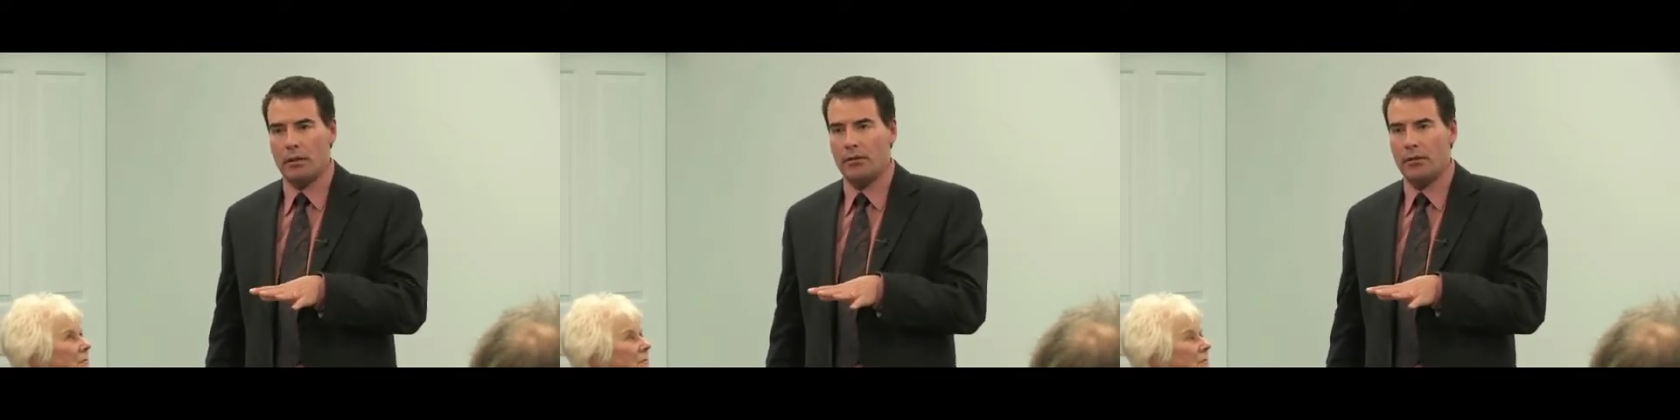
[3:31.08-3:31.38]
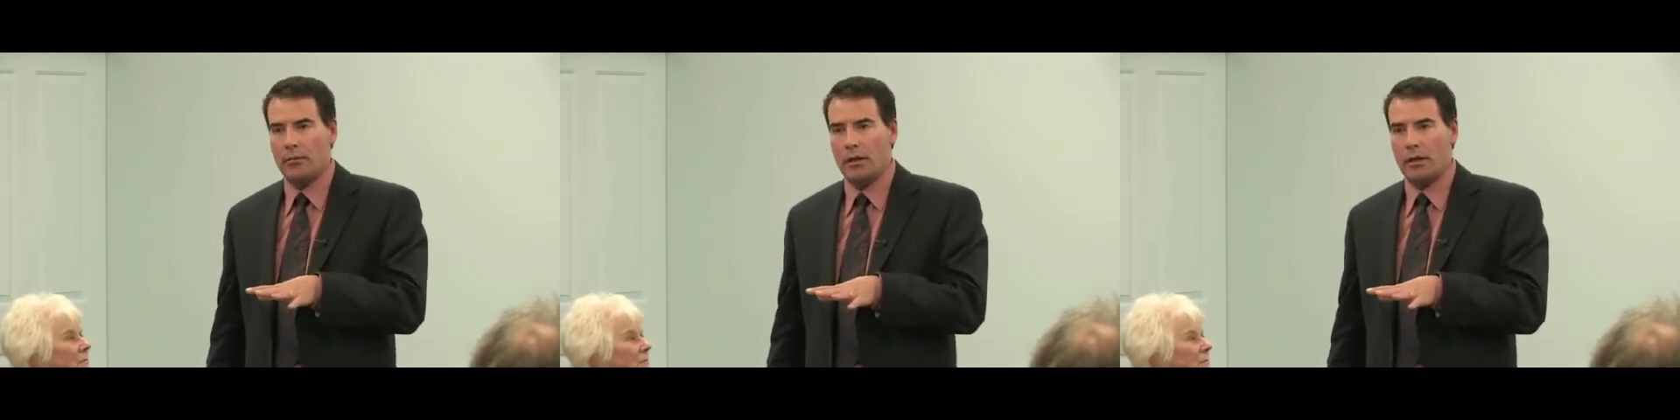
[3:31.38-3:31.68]
off
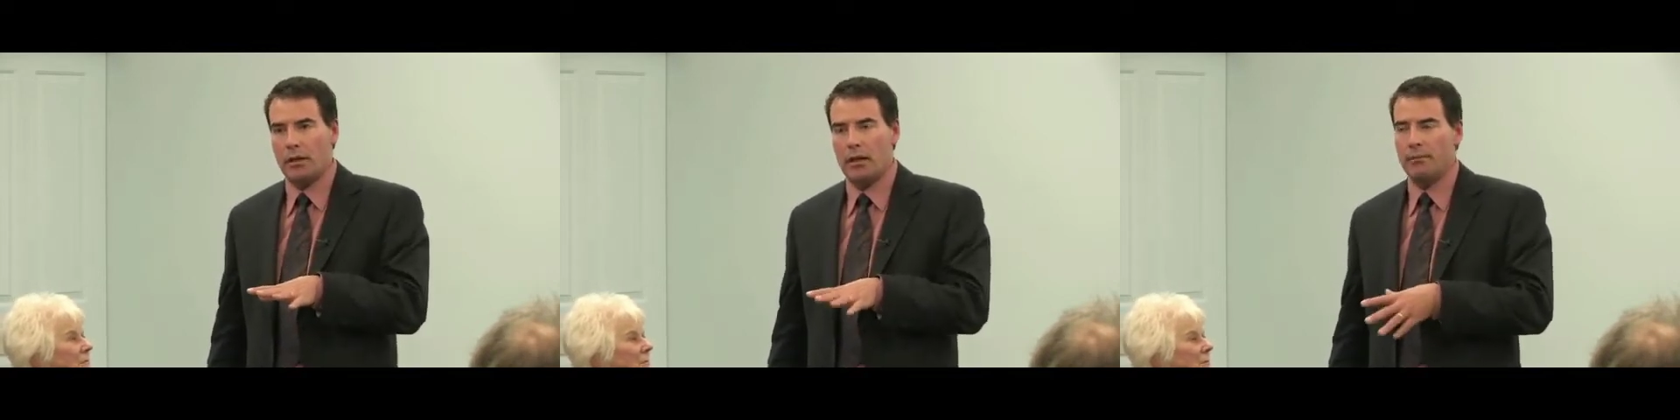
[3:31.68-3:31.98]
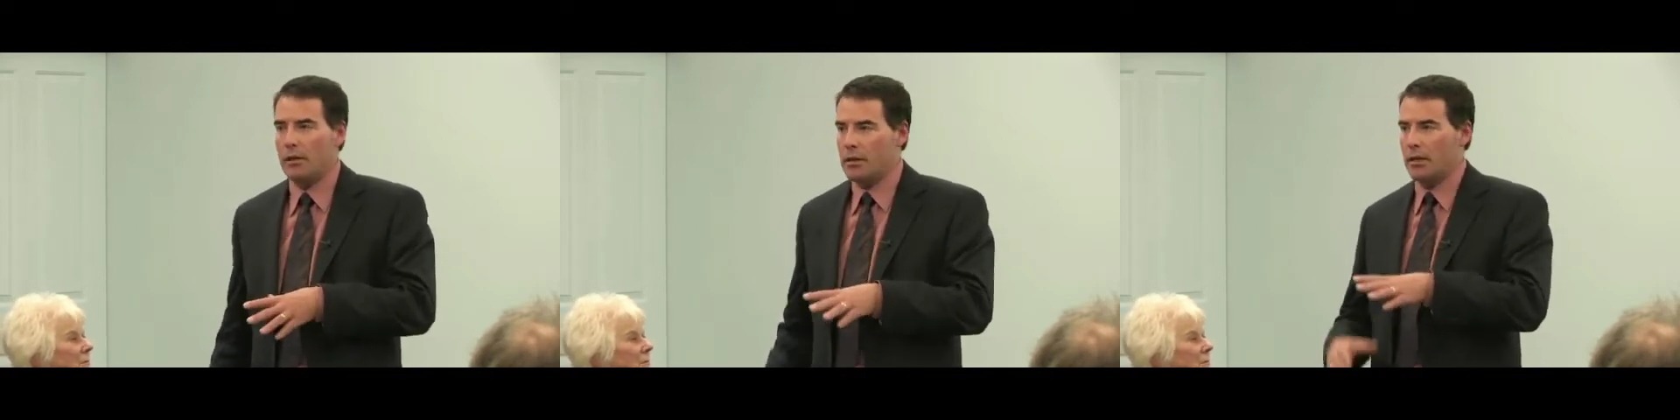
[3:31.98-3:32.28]
the market. And
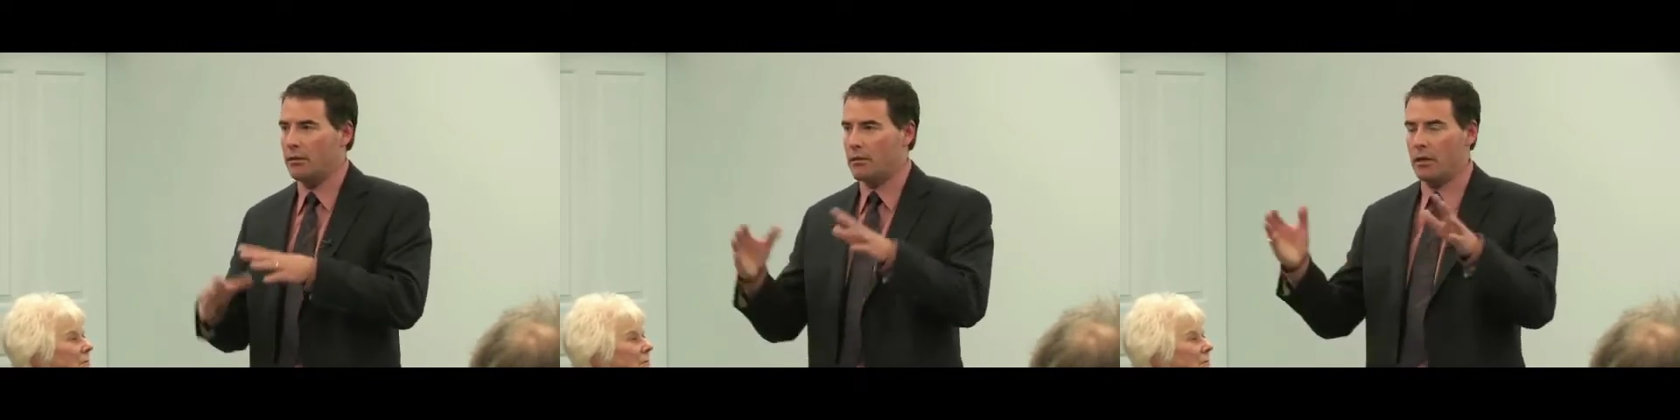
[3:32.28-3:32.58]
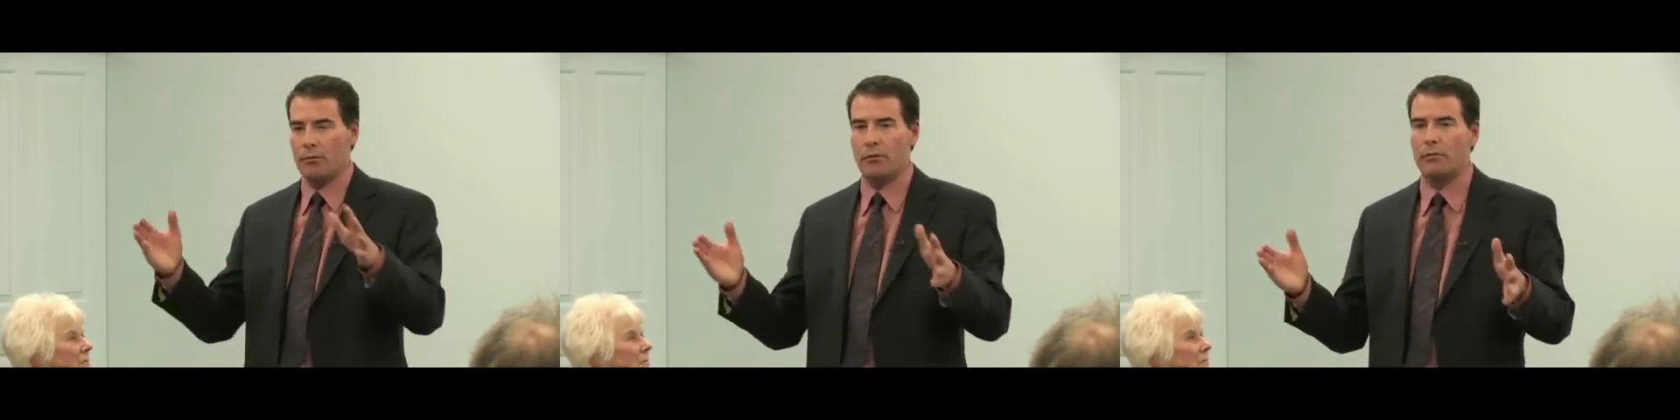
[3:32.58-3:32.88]
I'm not saying there's
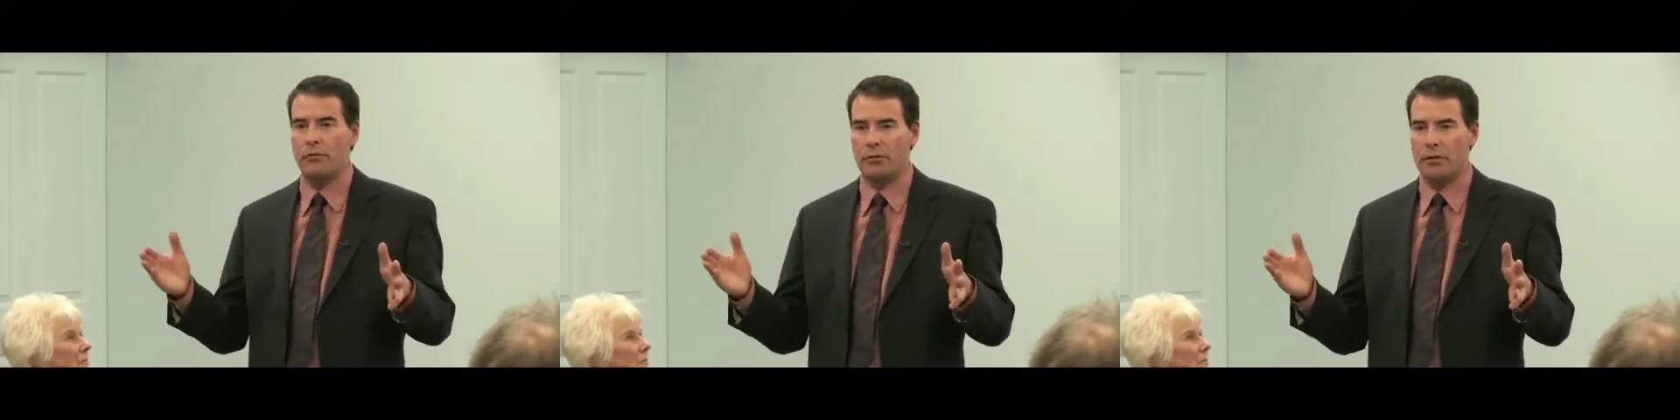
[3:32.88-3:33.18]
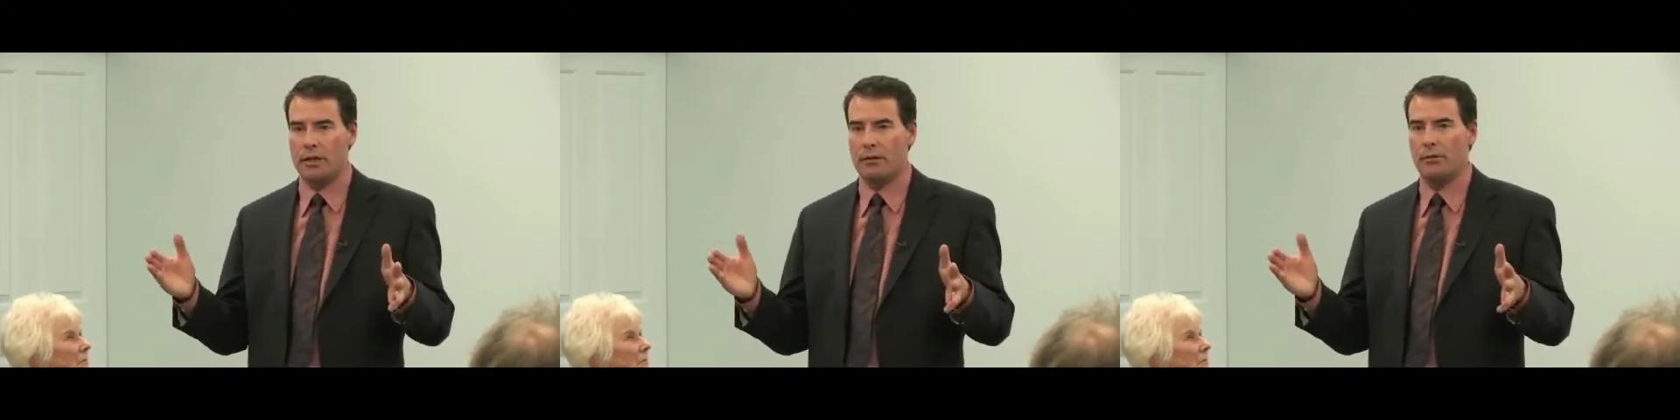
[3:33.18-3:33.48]
not room for
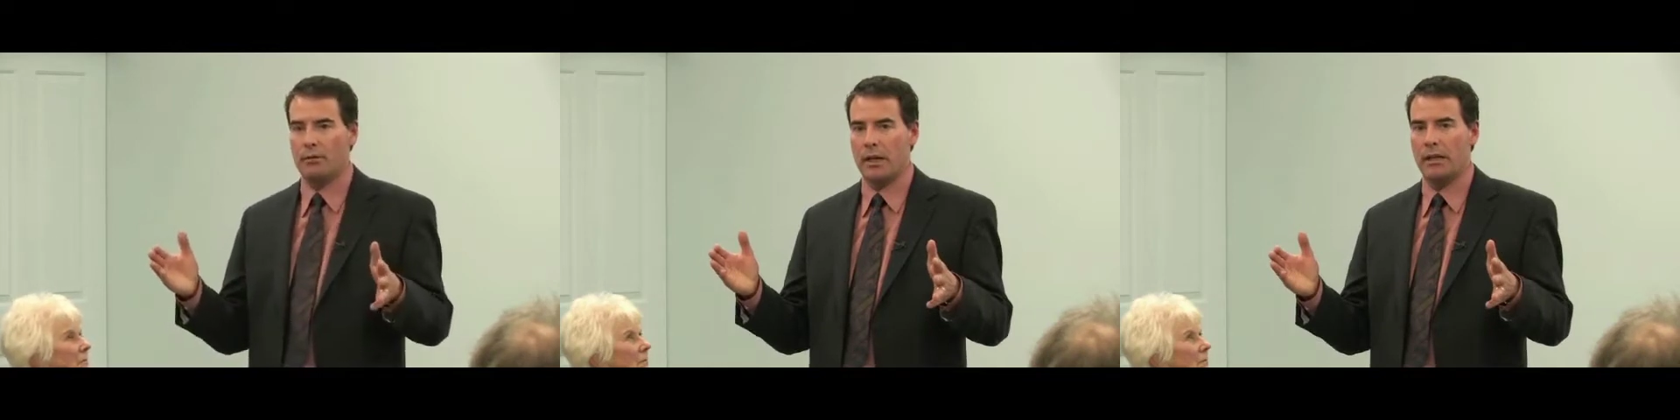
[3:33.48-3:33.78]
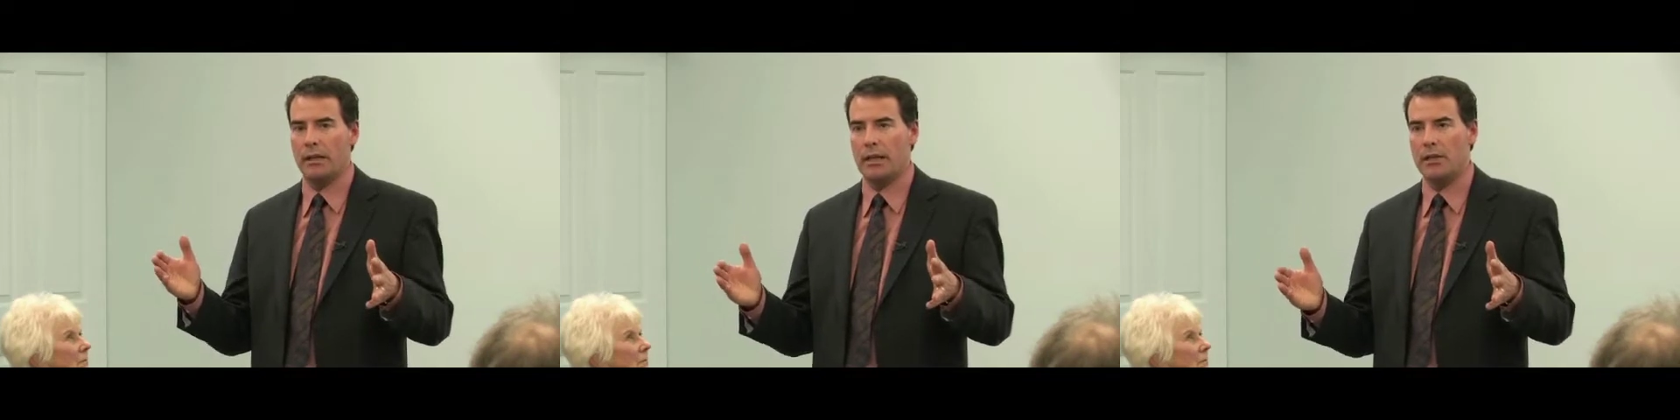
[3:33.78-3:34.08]
reasonable
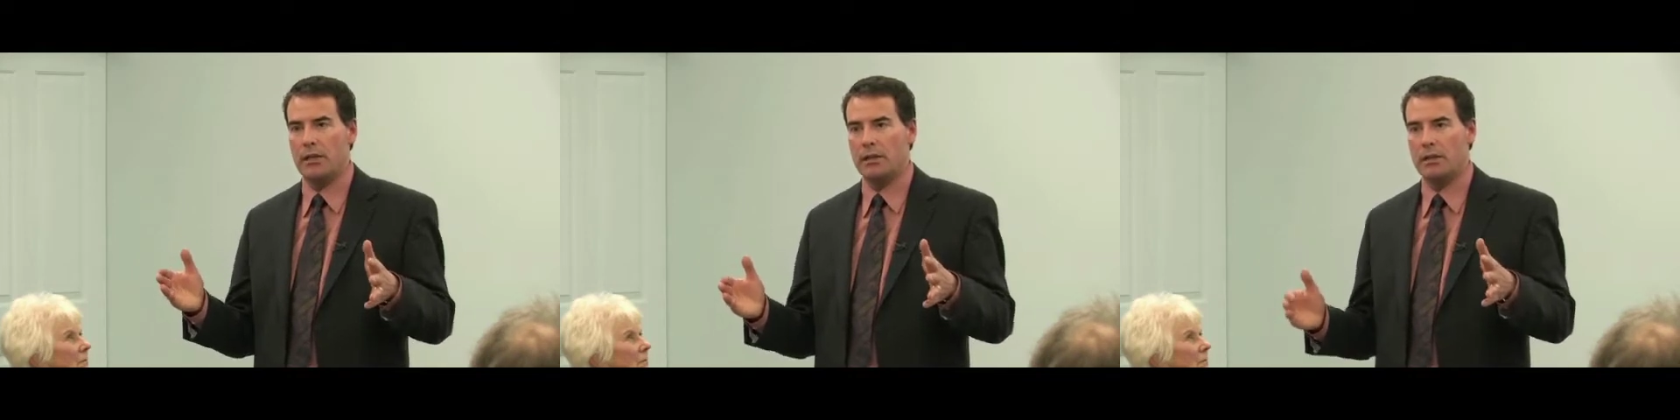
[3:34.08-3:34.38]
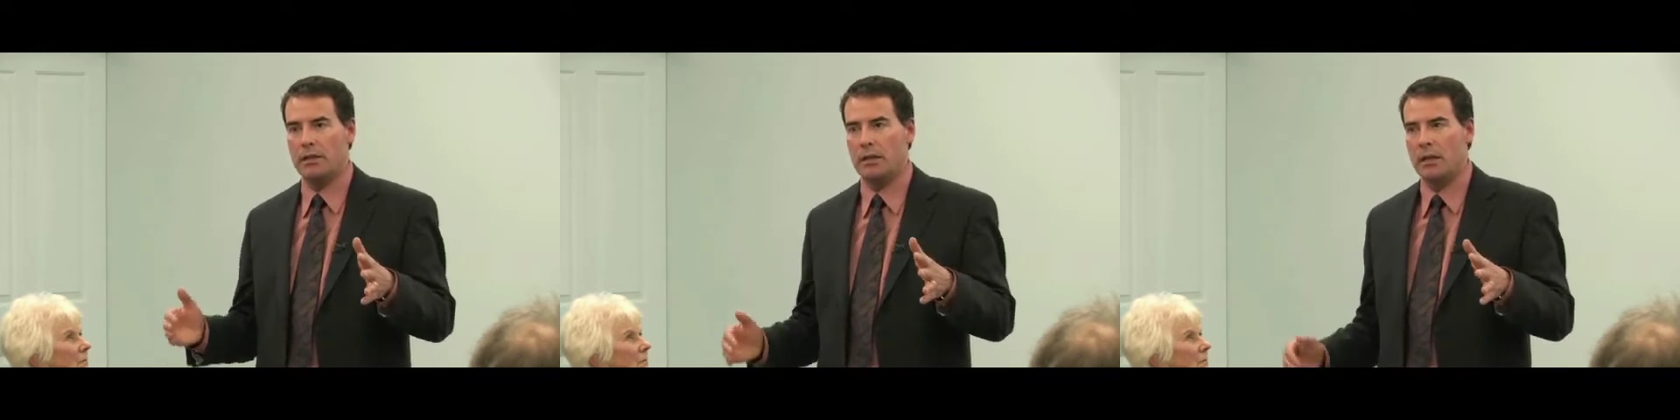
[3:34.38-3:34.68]

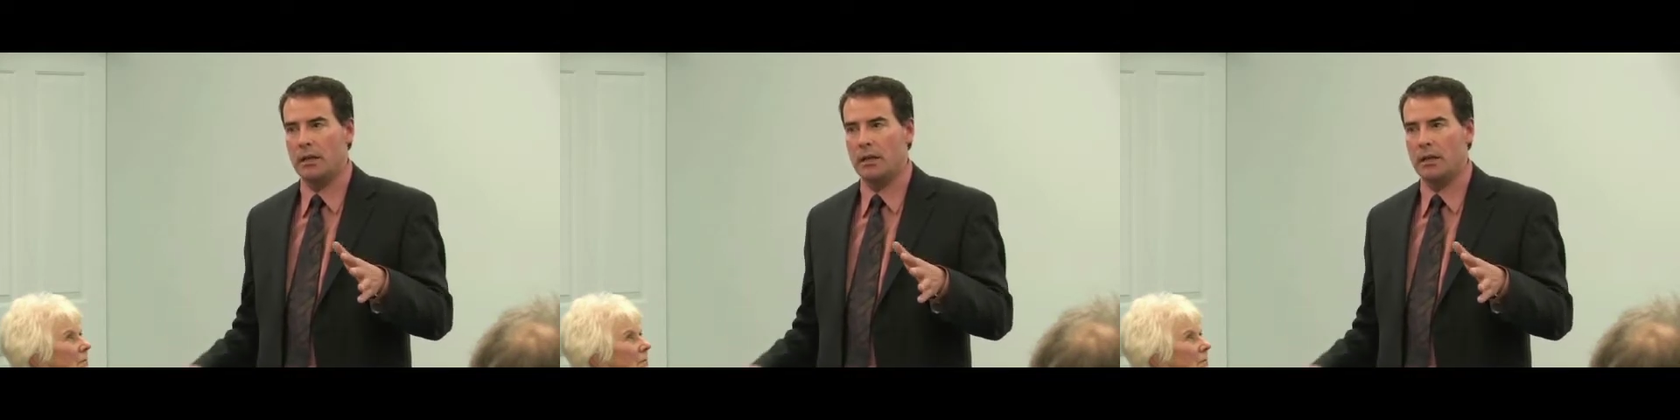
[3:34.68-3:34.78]
regulations,